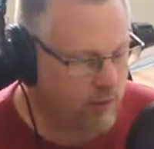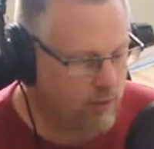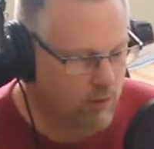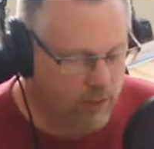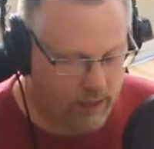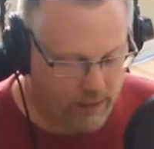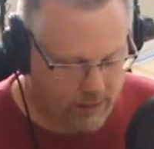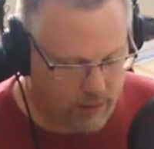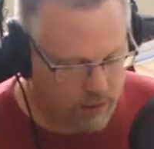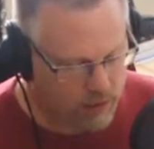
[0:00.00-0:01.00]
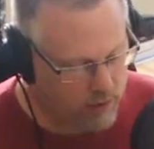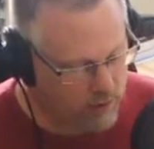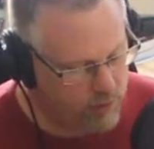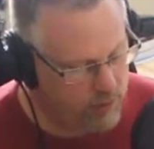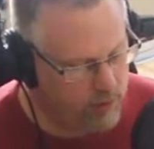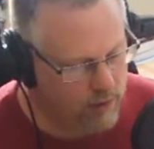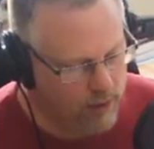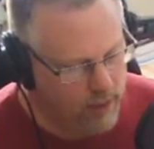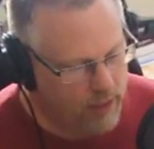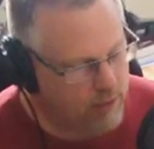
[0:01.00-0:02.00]
goes away. It's on this computer.
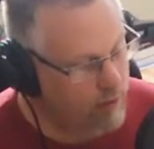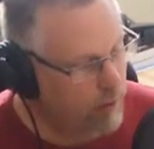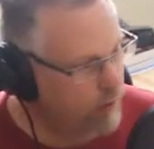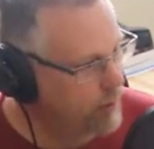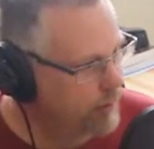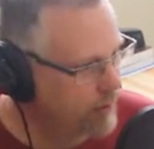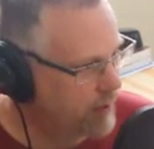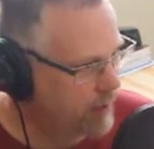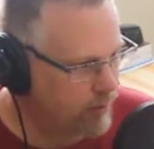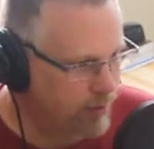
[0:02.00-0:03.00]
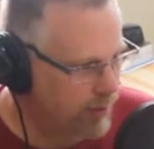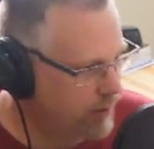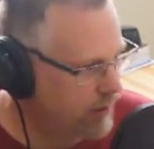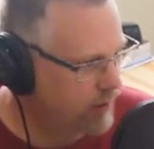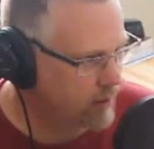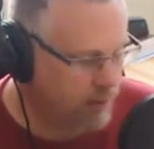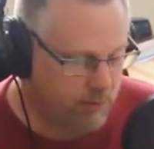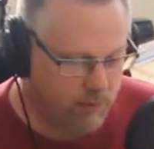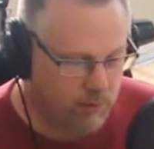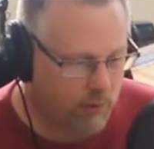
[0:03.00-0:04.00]
So you open up your computer
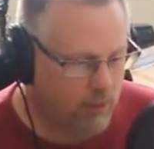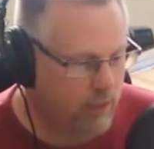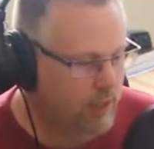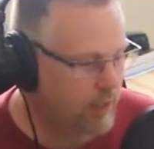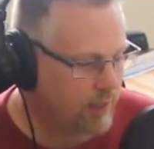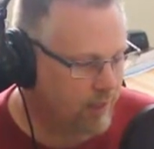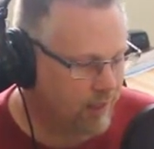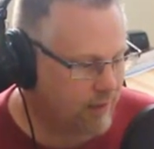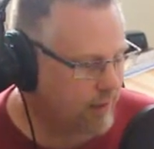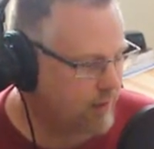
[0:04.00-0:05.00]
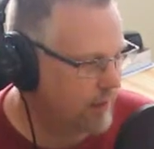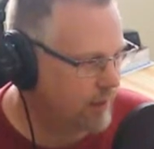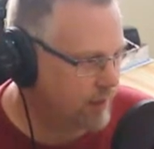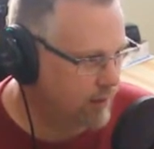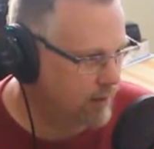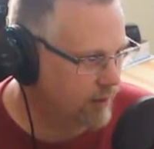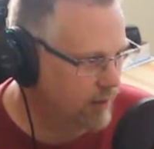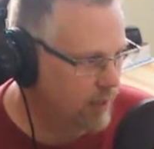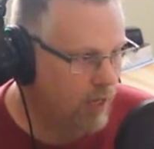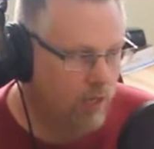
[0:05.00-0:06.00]
Christmas morning and the clock says
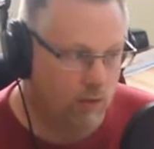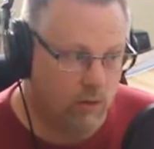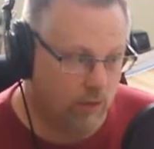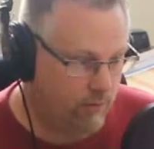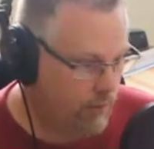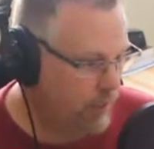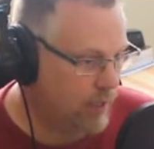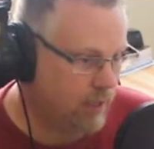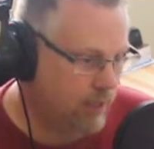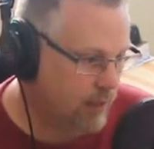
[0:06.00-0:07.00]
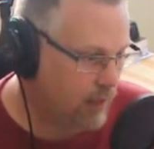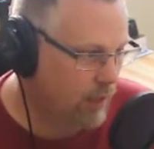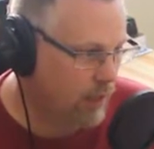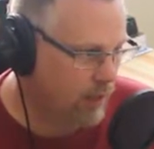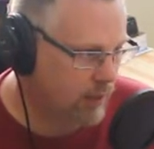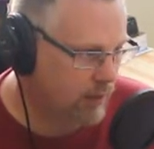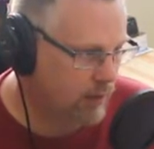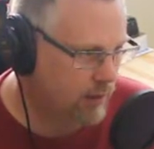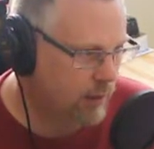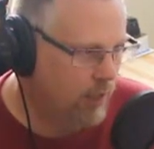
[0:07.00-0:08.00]
1900, you got to figure out how to set the clock.
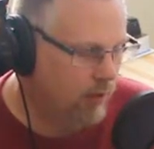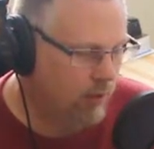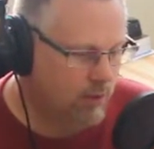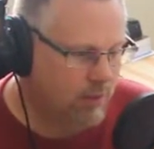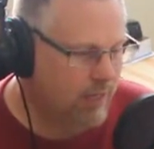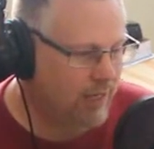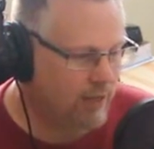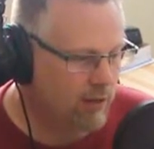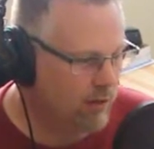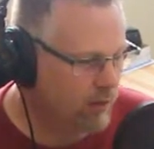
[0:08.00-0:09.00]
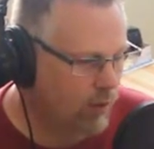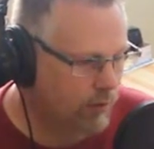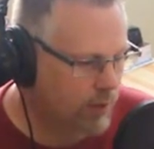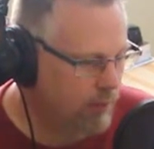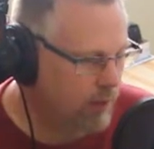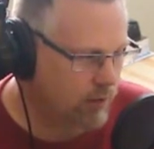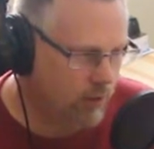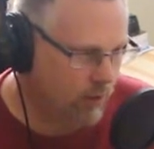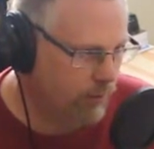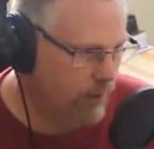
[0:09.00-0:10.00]
Well, it's not, you don't open up a
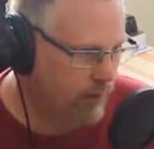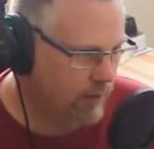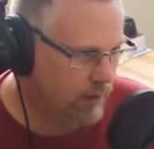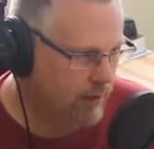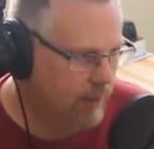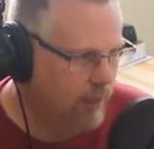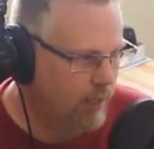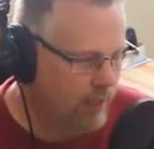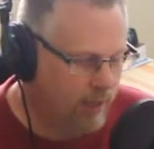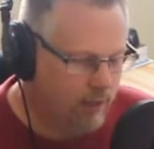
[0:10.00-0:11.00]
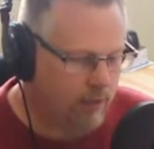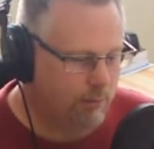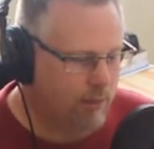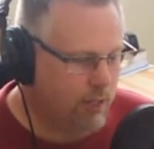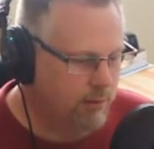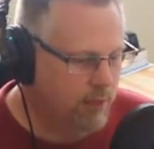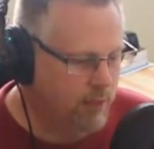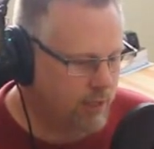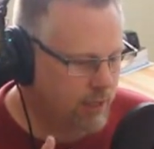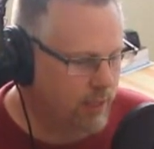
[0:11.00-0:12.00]
control panel and up comes
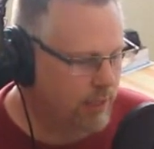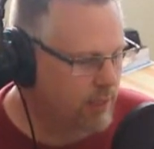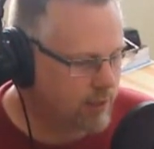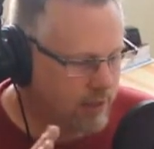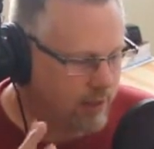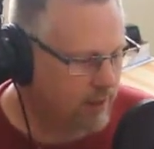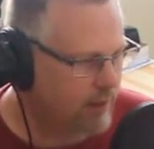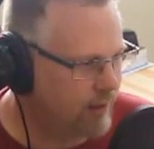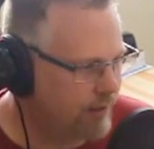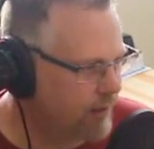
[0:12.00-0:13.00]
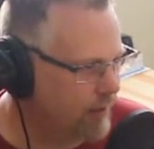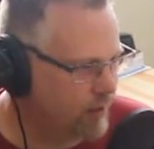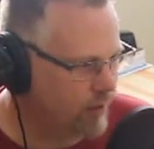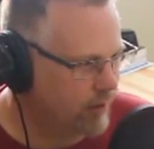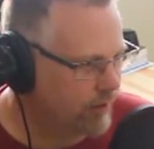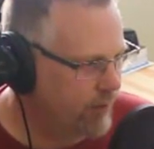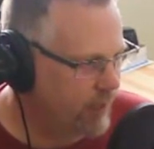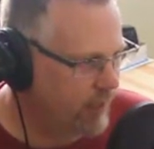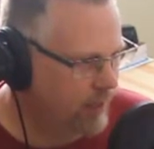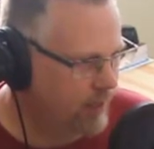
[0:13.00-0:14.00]
this nice user
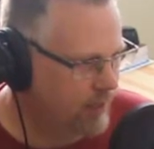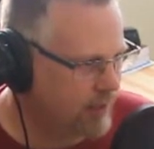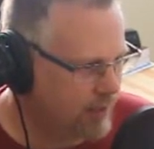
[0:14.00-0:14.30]
interface,